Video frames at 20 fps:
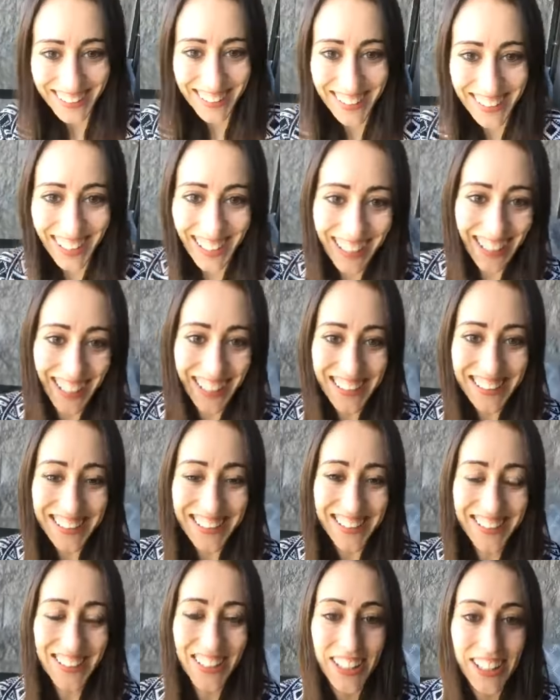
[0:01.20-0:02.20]
Hey guys,
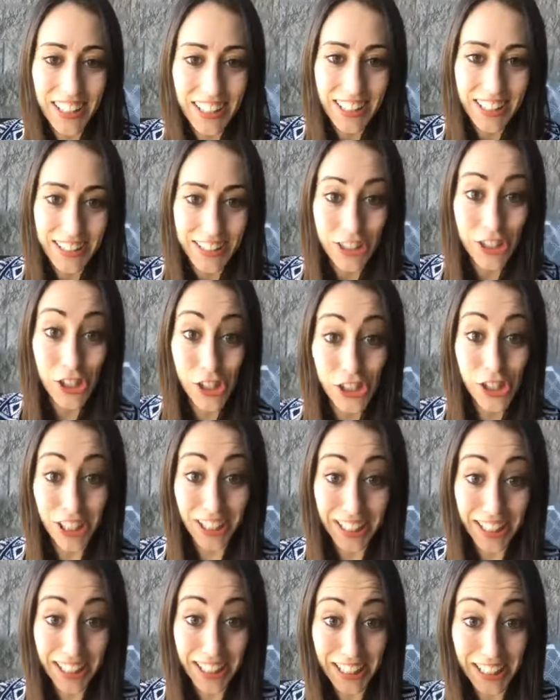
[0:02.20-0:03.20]
it's
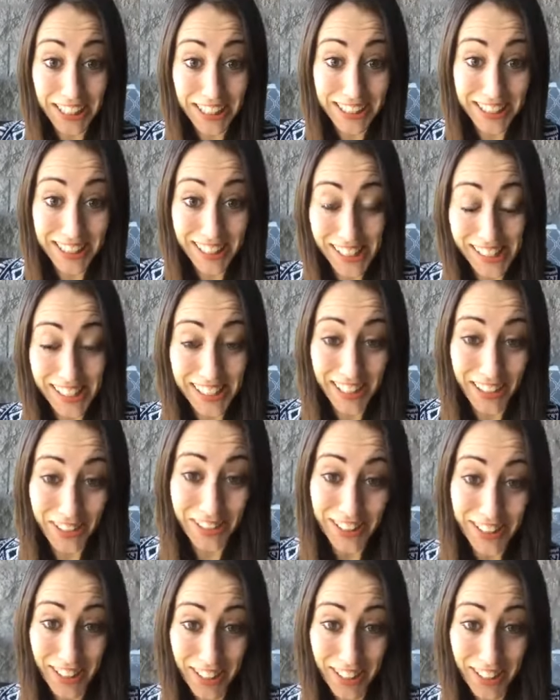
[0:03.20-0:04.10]
chilly here in San Diego today.